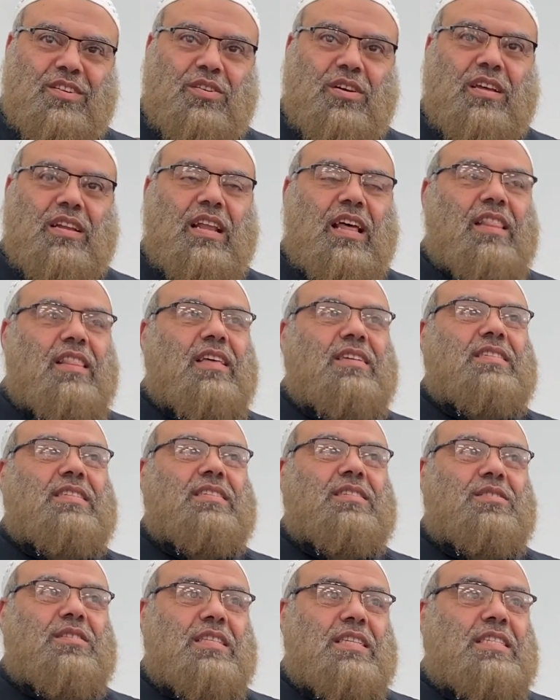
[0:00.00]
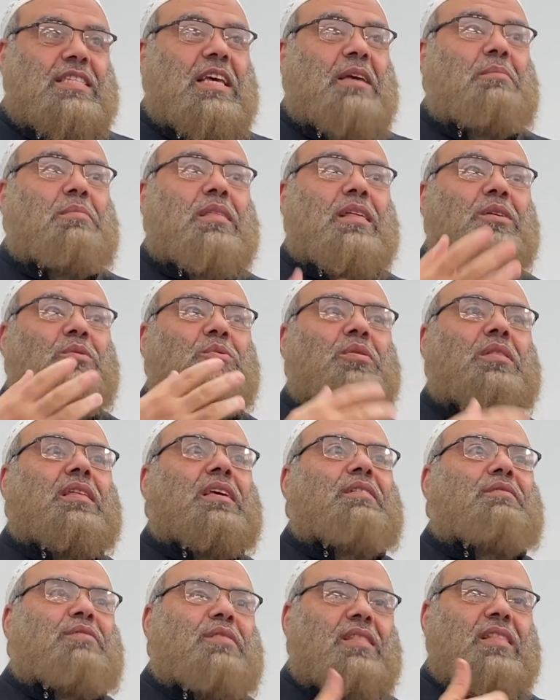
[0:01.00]
Right? And this is the same thing with
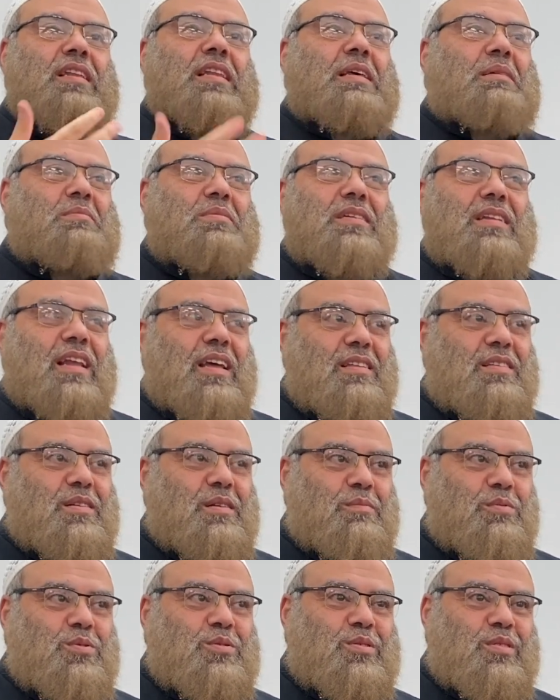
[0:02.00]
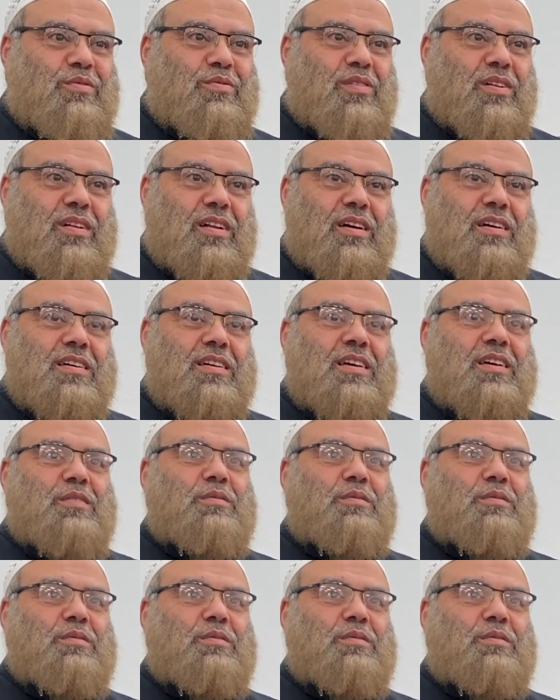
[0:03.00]
even the names and attributes of Allah.